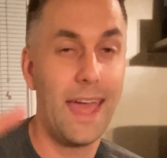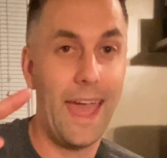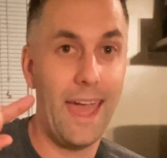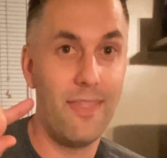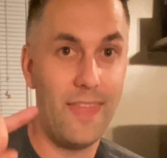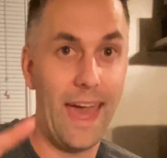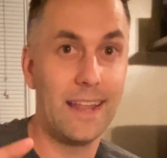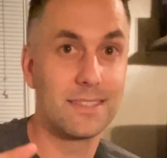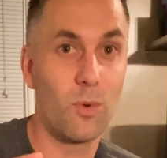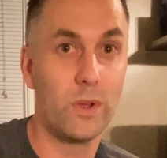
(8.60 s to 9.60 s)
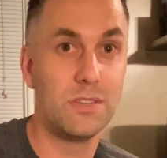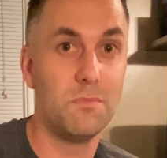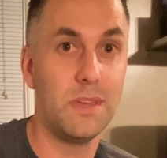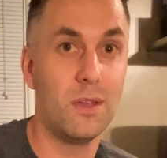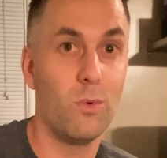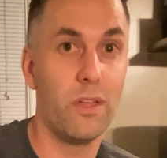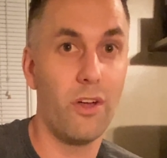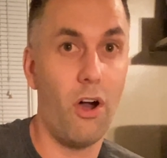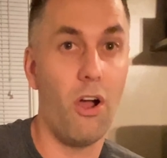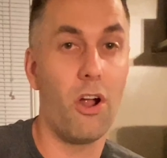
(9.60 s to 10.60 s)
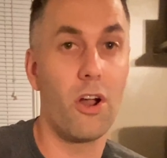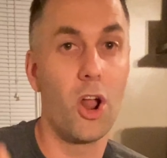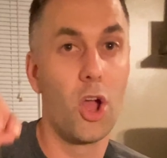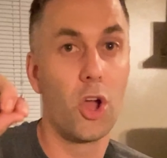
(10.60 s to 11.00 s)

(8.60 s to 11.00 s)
and that is going to be with our